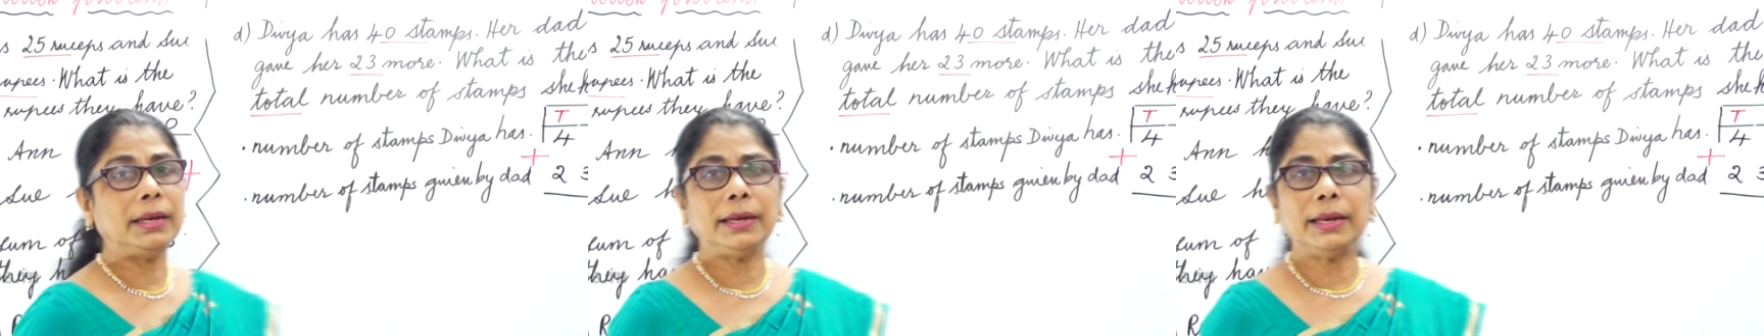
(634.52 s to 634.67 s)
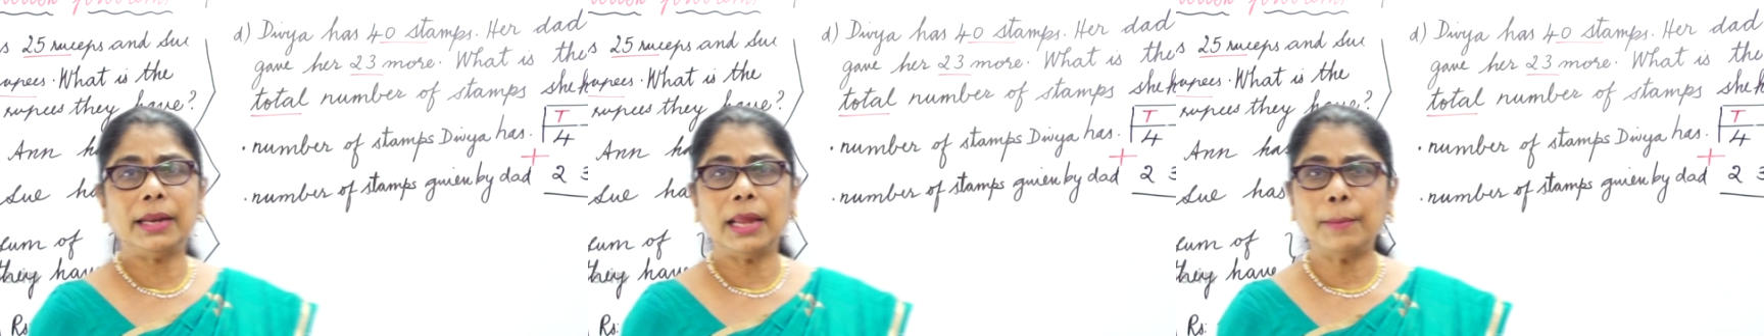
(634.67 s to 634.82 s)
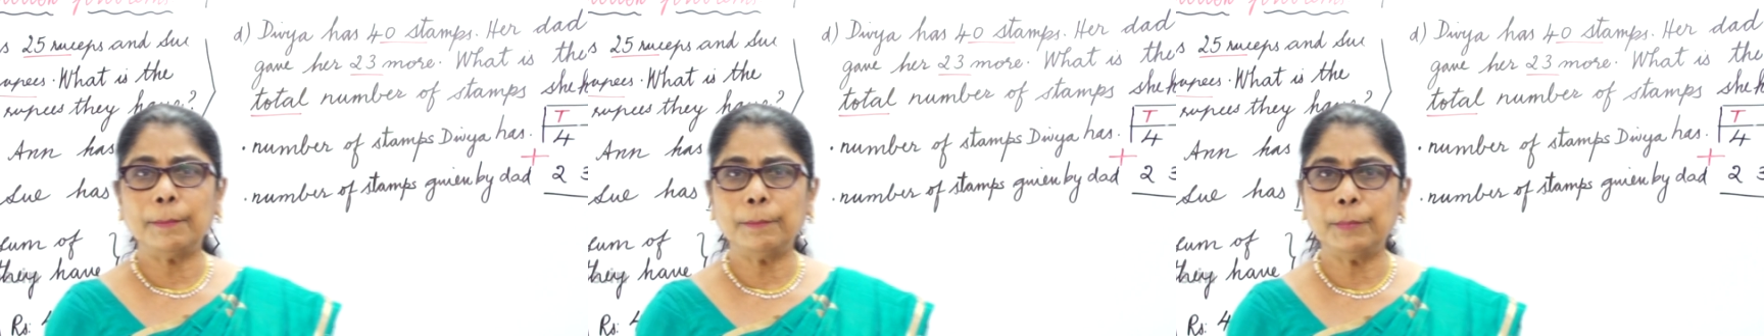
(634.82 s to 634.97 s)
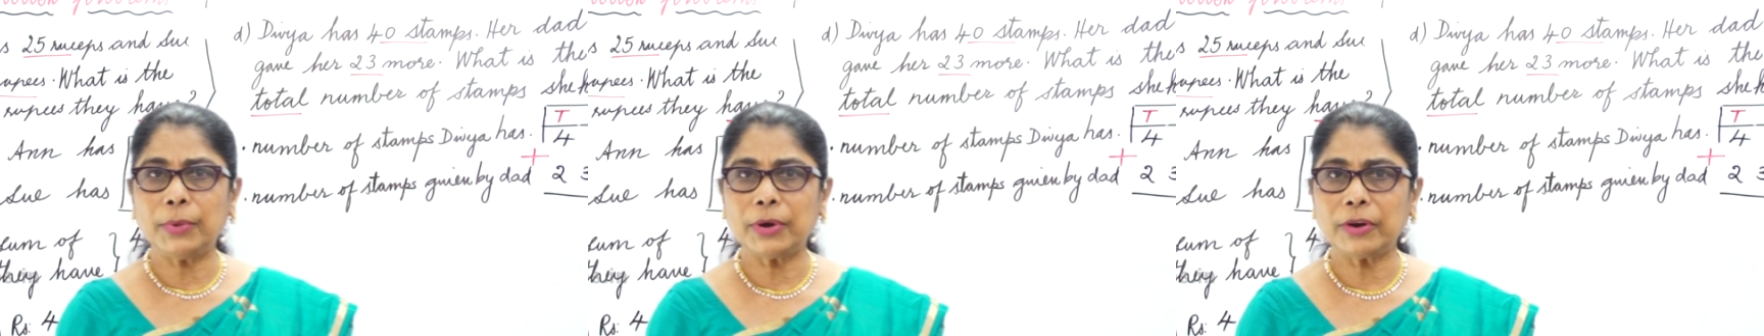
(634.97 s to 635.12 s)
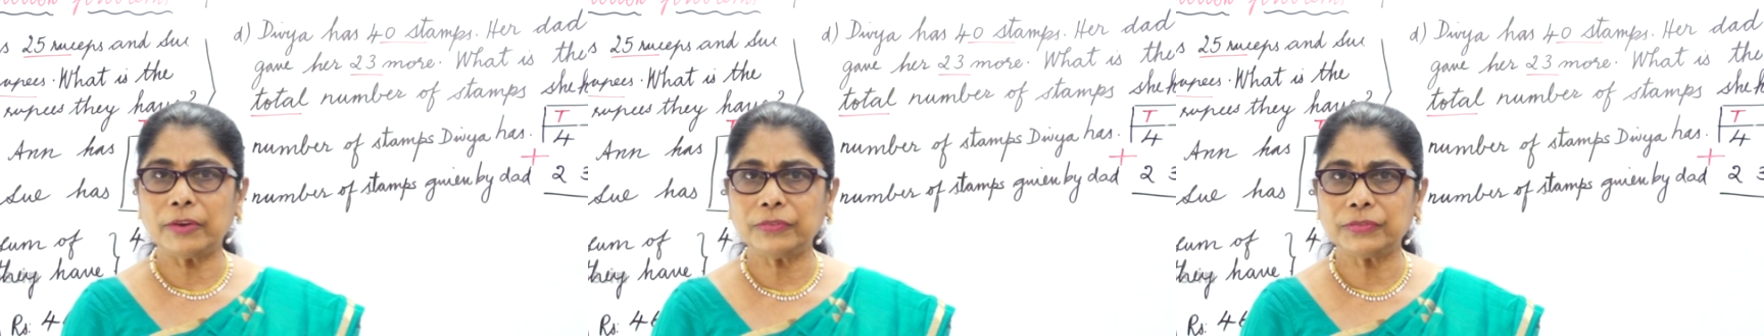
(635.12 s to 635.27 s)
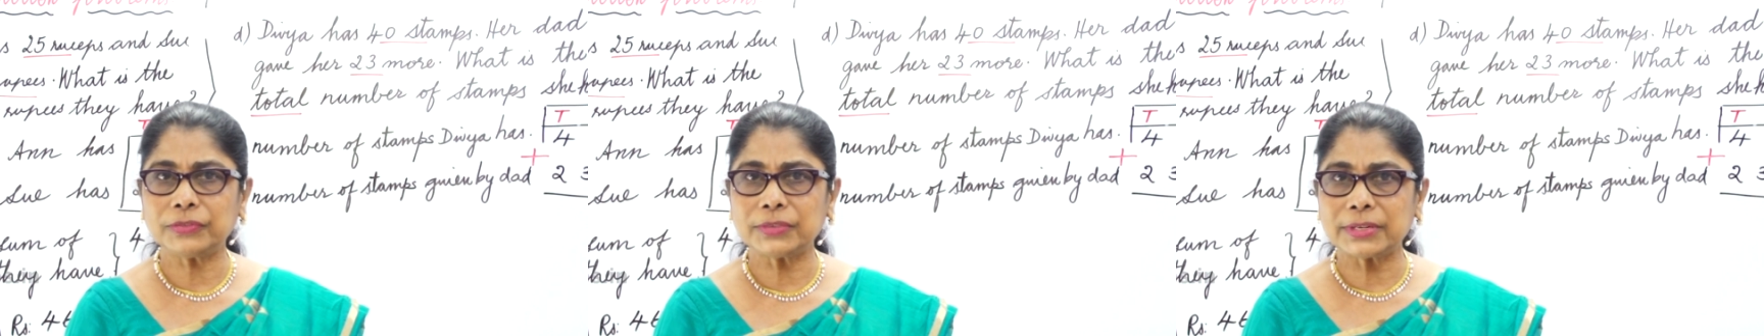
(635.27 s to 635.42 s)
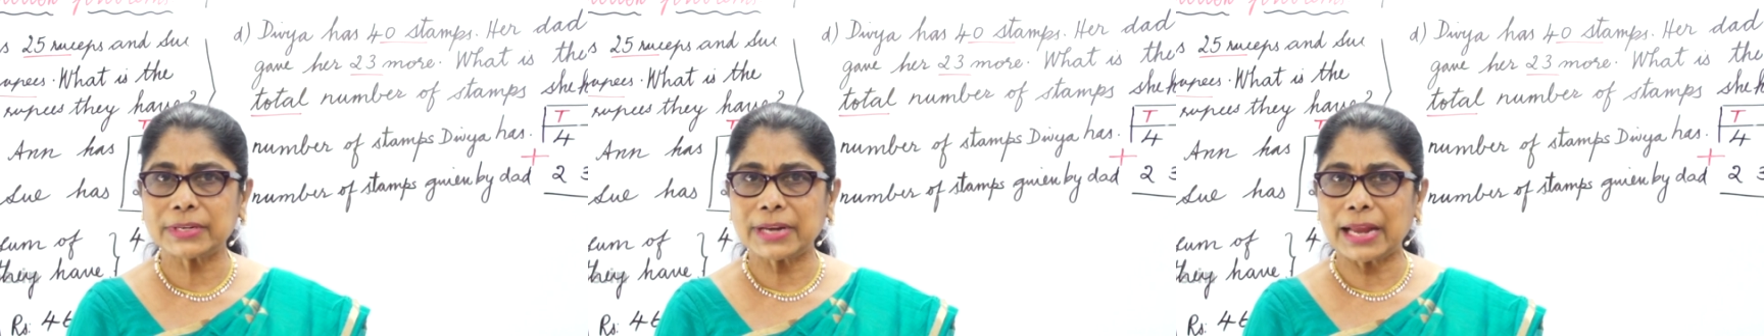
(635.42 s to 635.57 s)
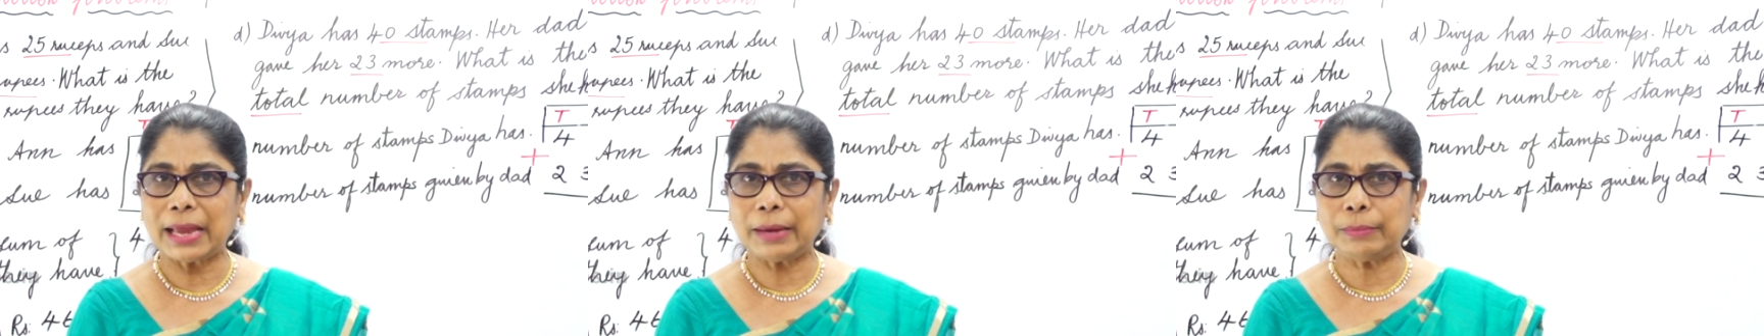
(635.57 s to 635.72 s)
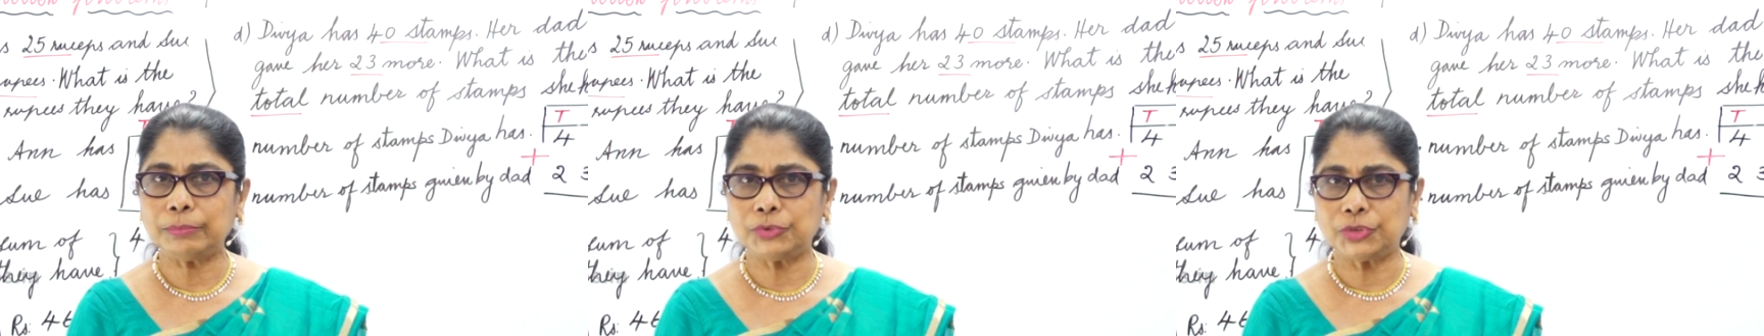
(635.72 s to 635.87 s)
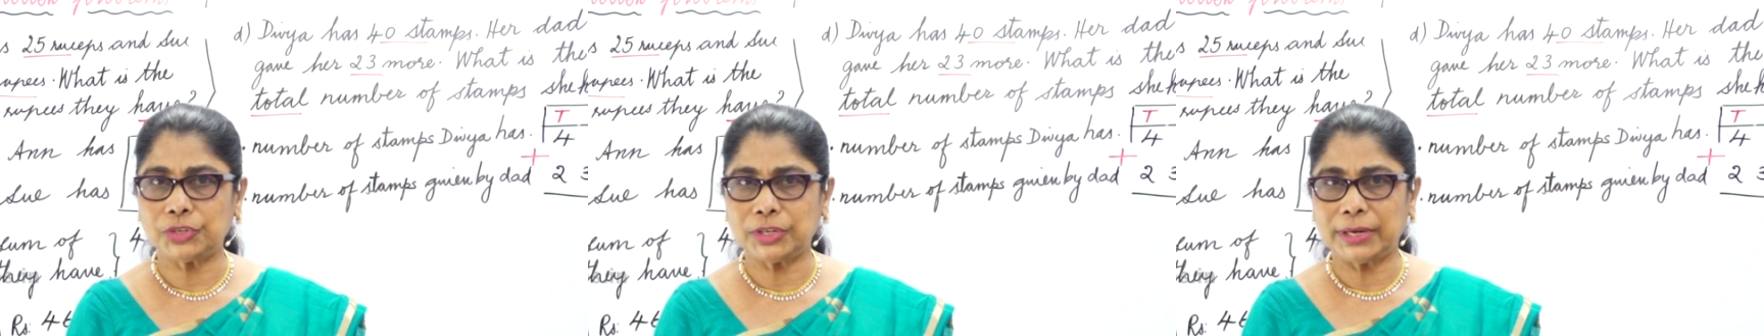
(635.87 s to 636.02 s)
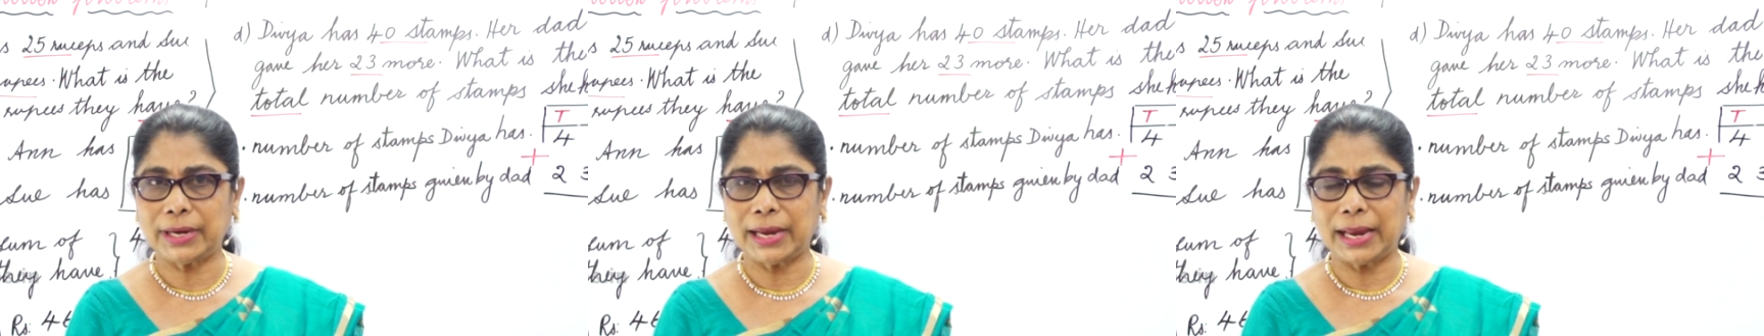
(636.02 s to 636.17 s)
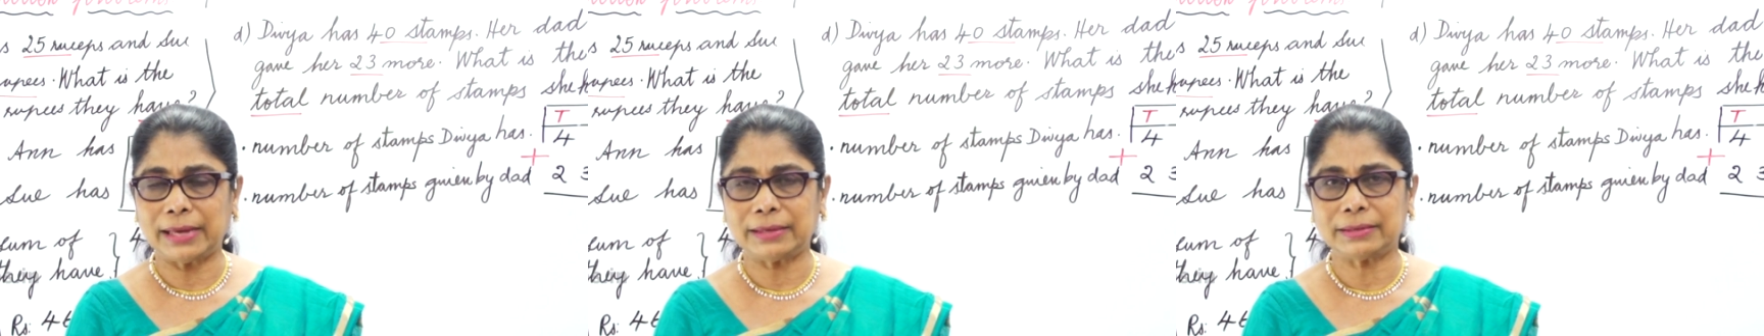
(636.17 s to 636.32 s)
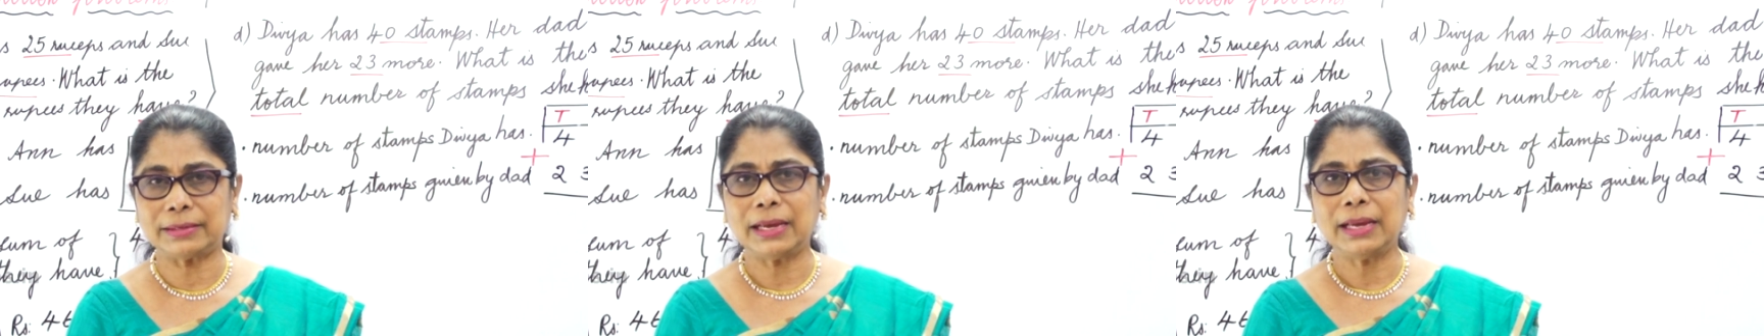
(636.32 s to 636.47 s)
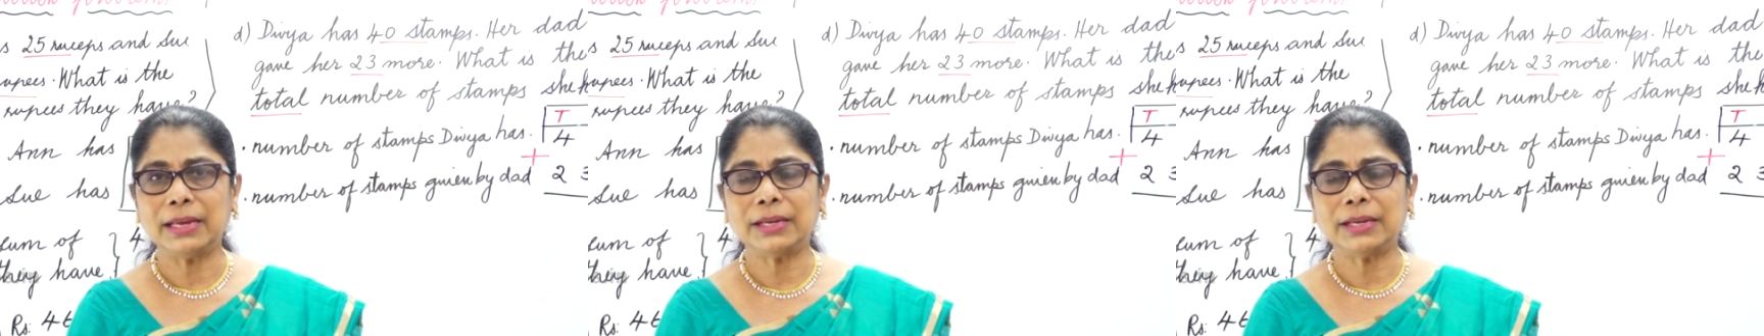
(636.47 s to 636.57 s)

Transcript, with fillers: number of stamps she has?